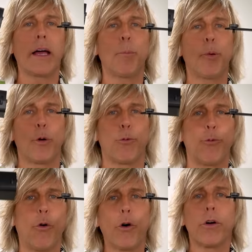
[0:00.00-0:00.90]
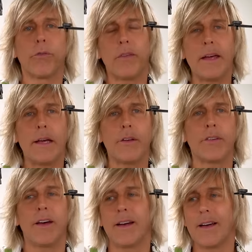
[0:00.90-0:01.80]
could put four of these
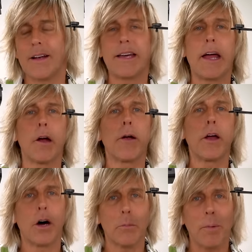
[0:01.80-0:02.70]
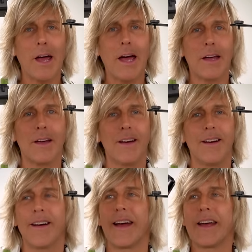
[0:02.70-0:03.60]
in a carry-on bag
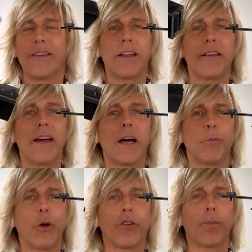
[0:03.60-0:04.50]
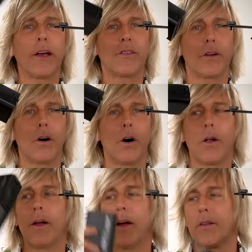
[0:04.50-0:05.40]
and they take up no space at
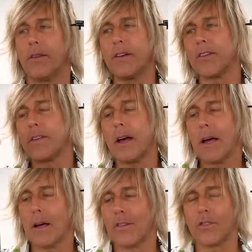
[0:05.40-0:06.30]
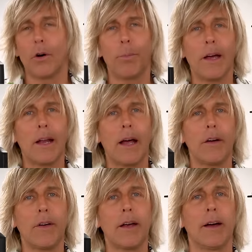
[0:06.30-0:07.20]
all. This thing is so big and
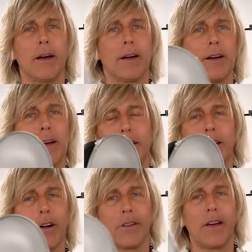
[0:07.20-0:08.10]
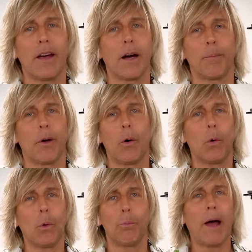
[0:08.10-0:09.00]
heavy, it, it'll take up the
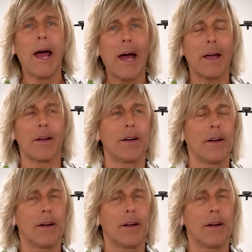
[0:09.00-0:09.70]
whole bag.